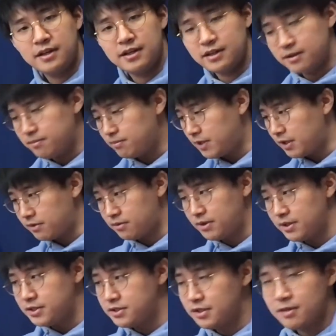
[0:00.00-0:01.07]
micro
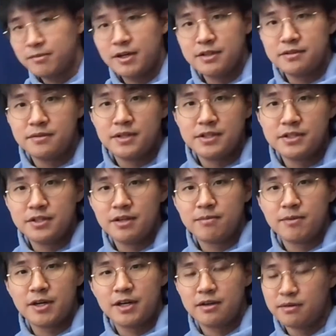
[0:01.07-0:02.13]
HDMI to
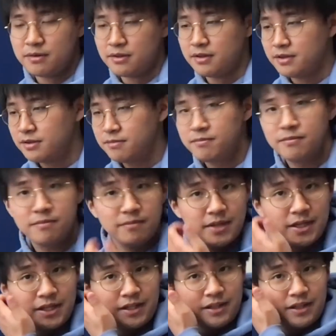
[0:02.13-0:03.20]
HDMI or
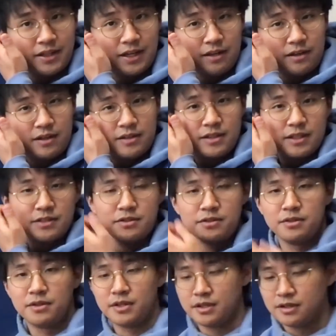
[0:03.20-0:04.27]
anything that connects to
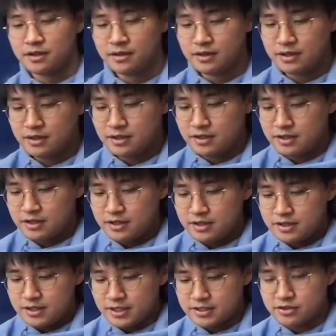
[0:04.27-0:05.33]
your
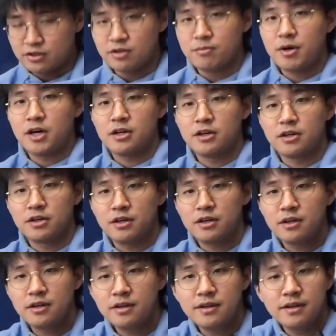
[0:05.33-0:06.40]
external monitor,
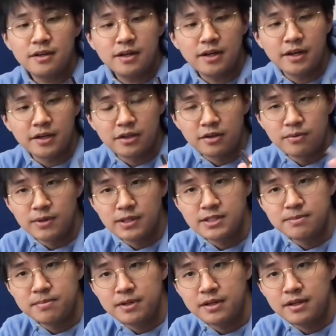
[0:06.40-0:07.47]

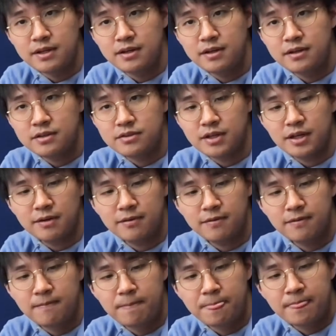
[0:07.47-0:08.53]
USB drive
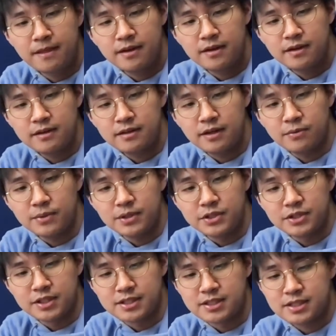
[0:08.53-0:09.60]
that we
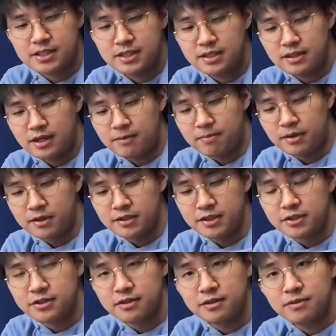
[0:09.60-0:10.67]
just
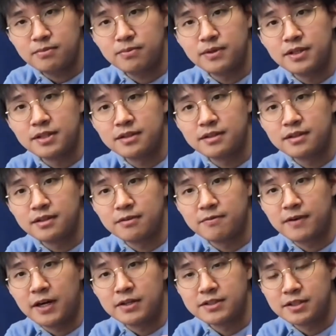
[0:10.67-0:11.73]
partitioned with the
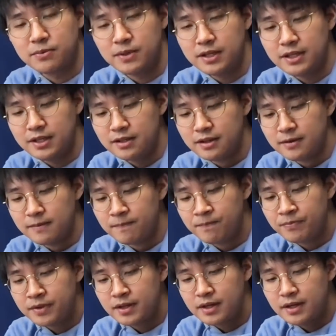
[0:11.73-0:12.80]
files that we need,
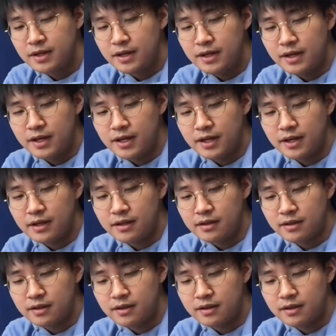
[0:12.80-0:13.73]
and